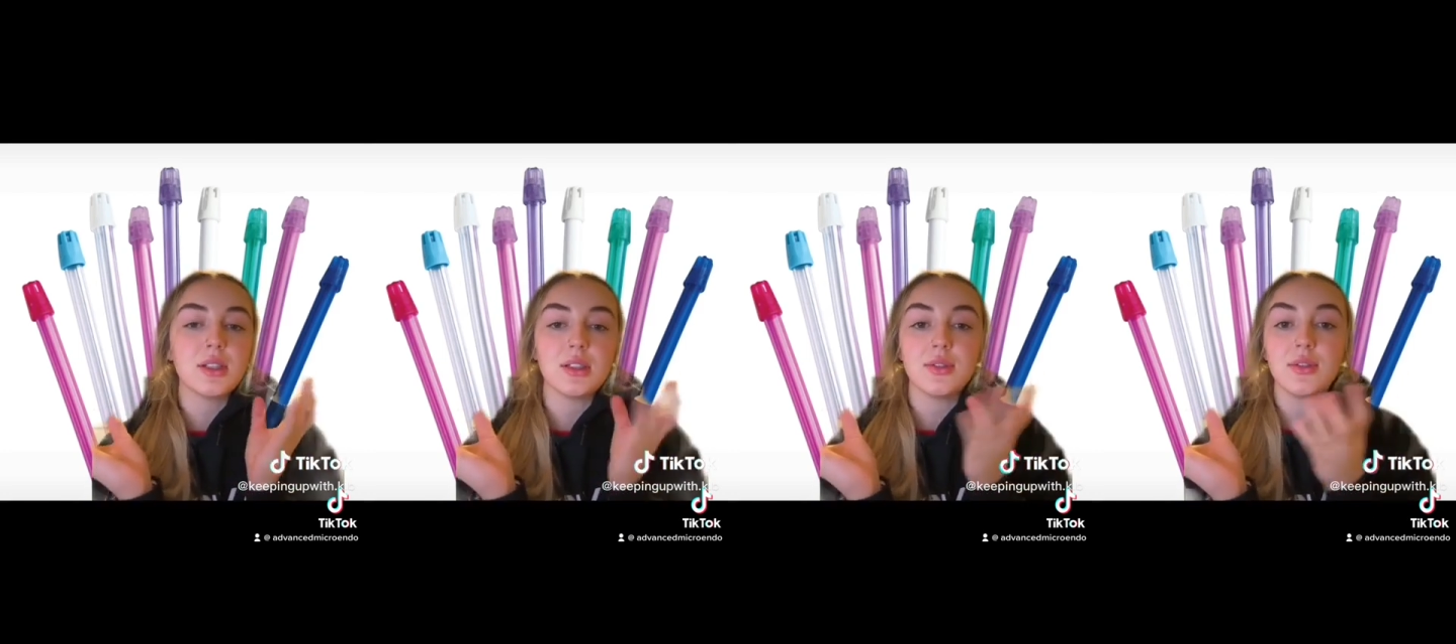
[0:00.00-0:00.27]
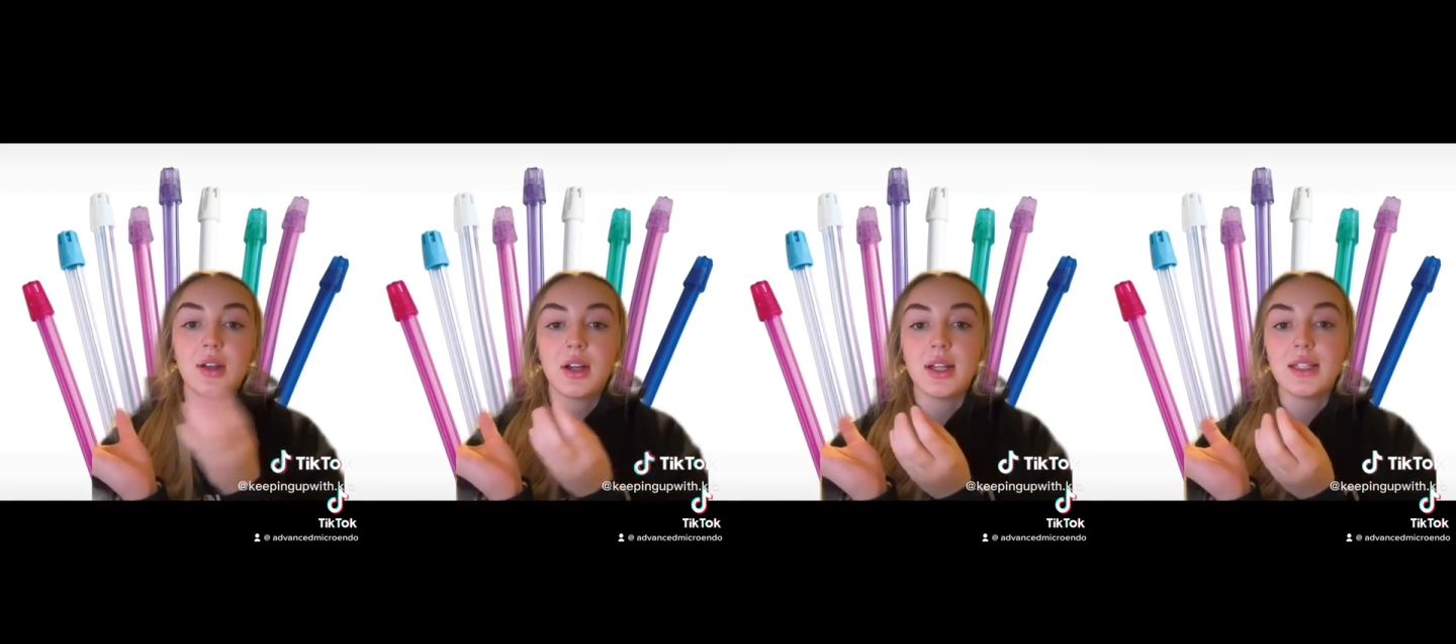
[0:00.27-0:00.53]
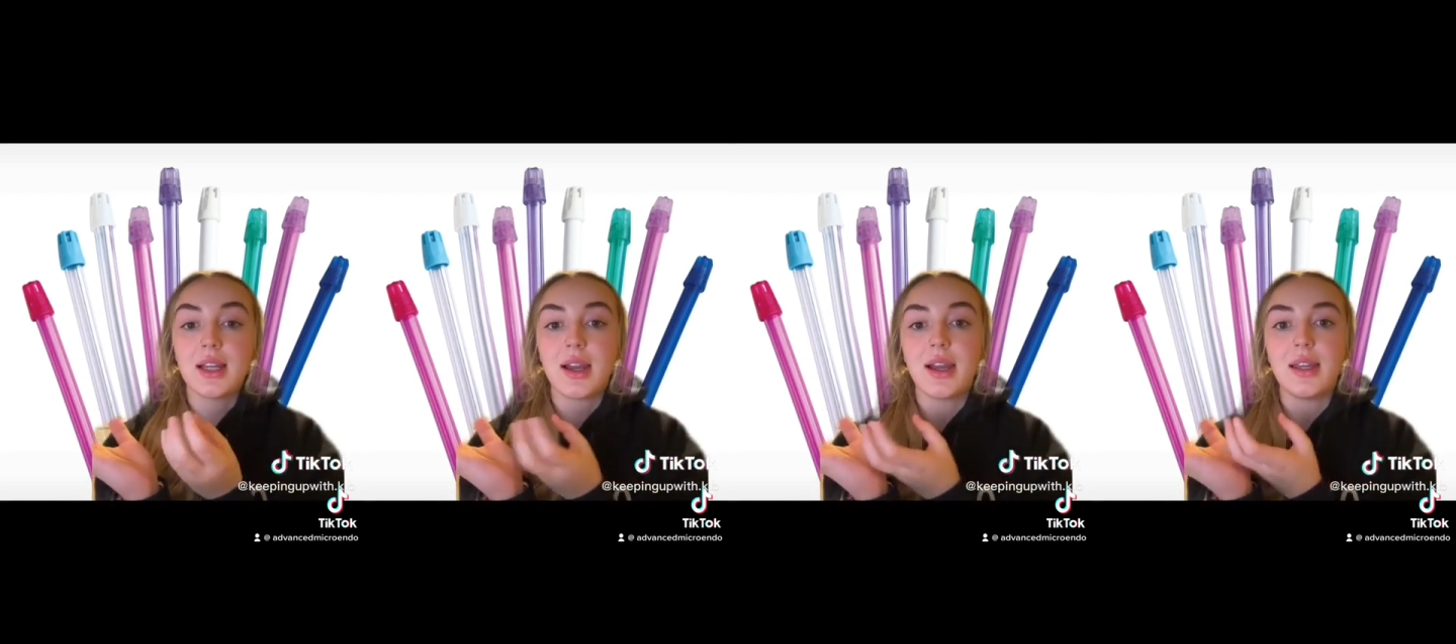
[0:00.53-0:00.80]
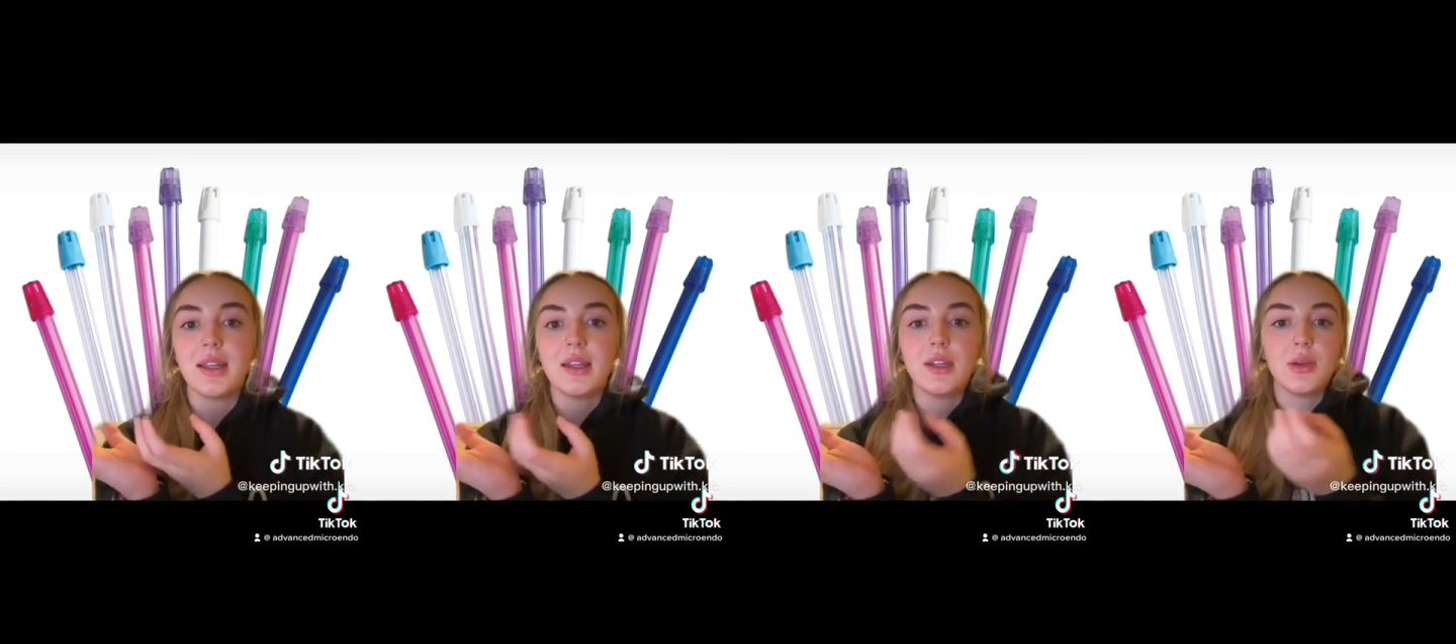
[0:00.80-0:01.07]
It's very
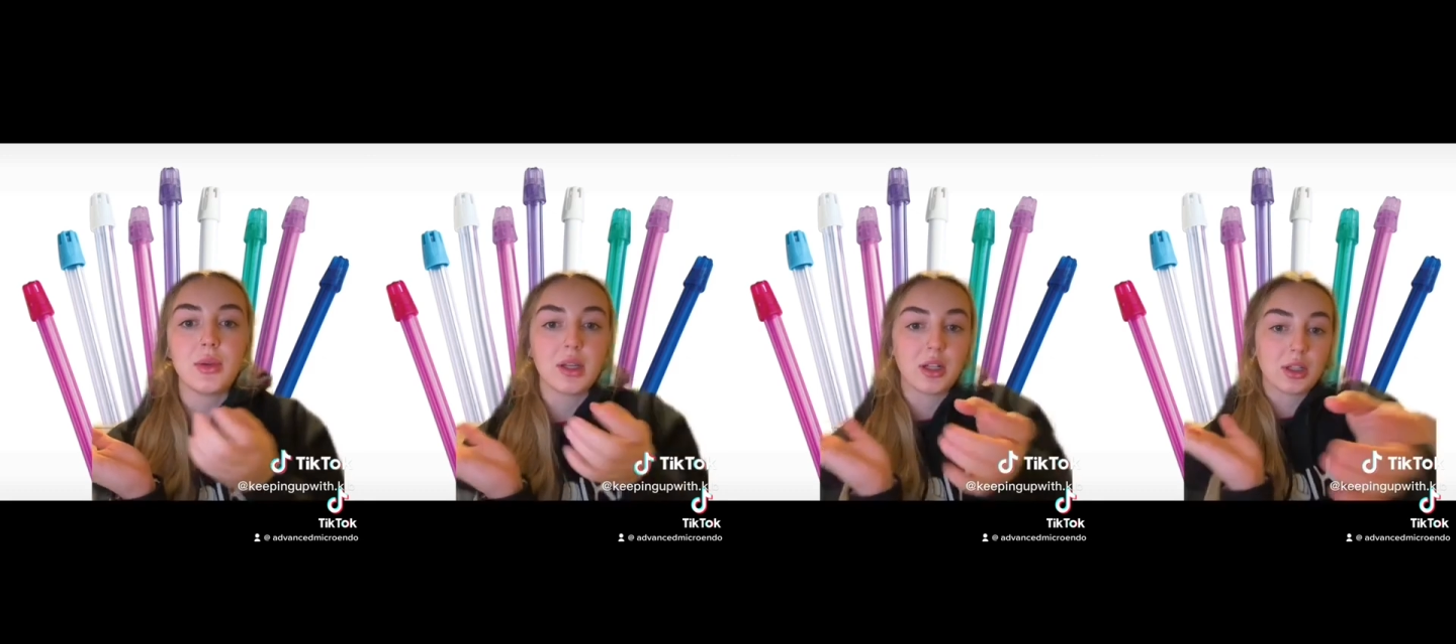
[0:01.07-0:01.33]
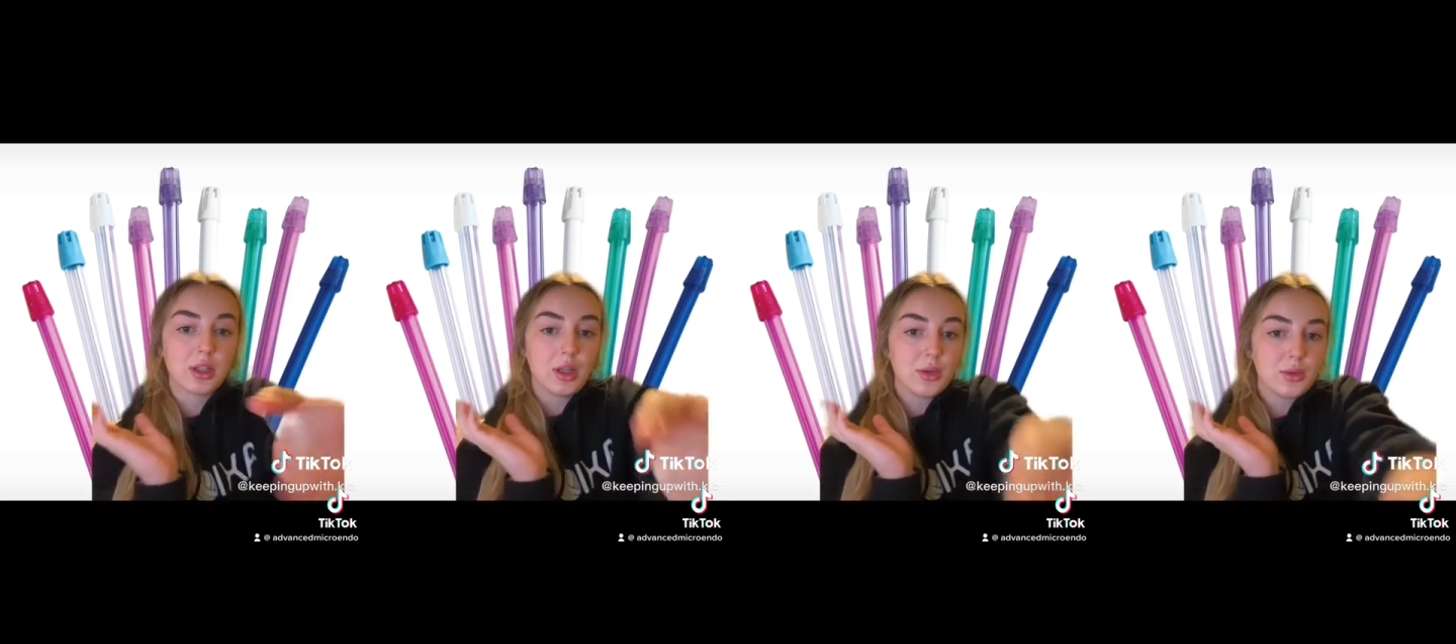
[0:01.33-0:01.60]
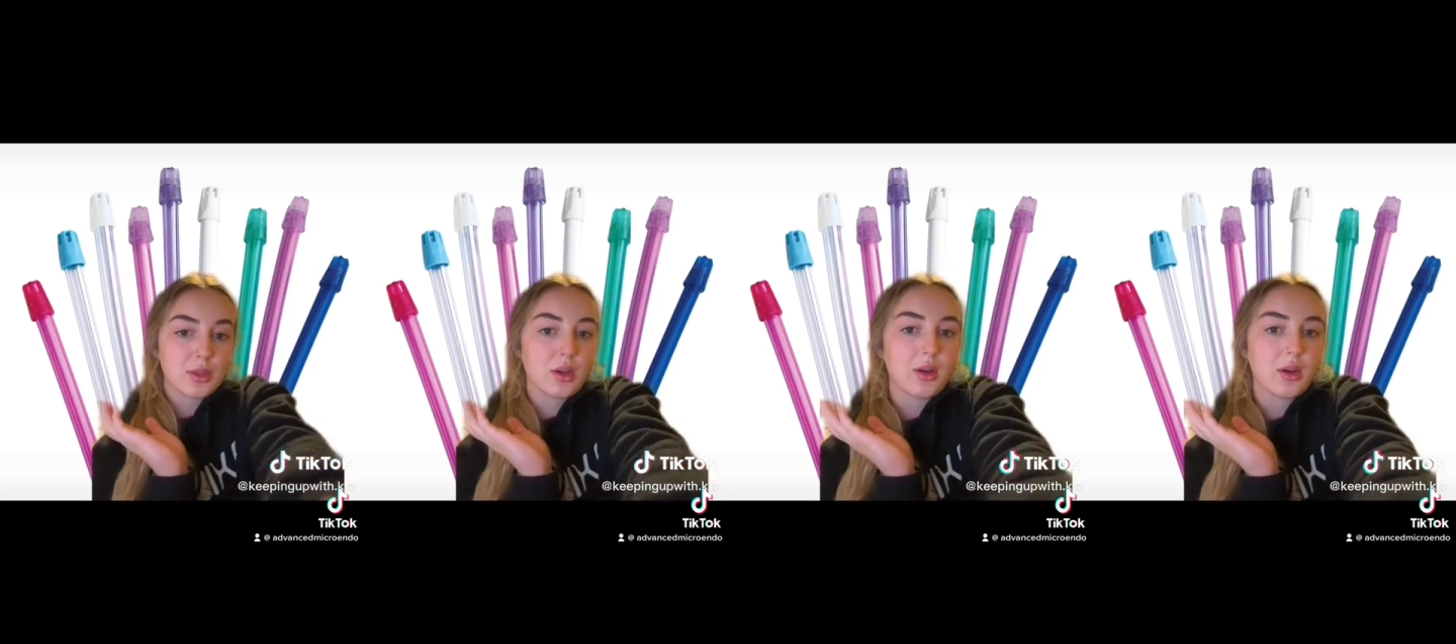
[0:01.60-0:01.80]
tiny and you can close